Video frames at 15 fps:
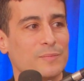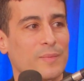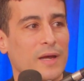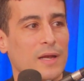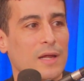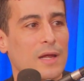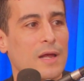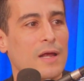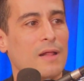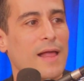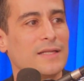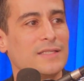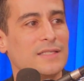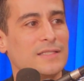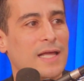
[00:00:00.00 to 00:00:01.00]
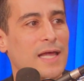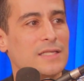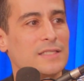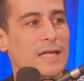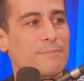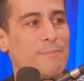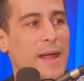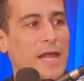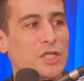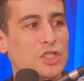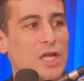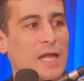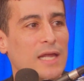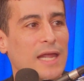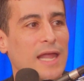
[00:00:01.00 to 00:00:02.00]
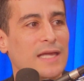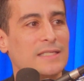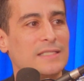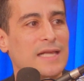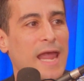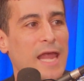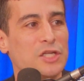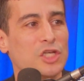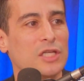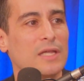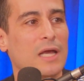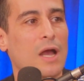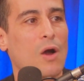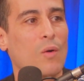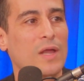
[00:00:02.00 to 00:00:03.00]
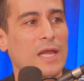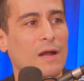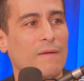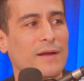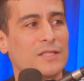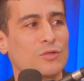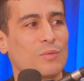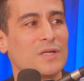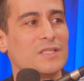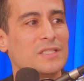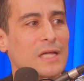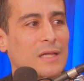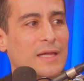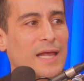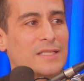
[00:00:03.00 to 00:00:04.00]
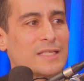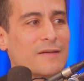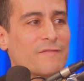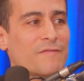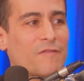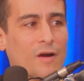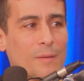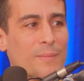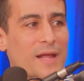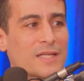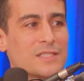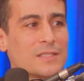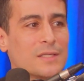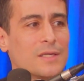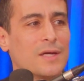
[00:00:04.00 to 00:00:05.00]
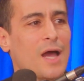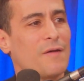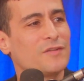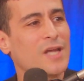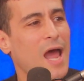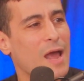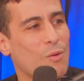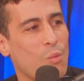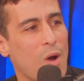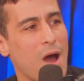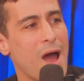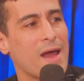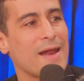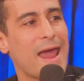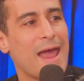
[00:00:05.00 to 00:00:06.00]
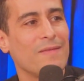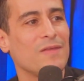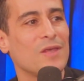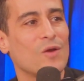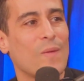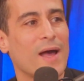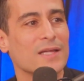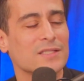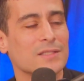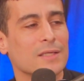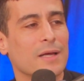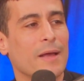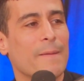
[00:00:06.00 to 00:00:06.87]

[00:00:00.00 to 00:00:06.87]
but Clancy says that Beijing is gauging the coherence, resilience, and firmness of Taiwan and the U.S.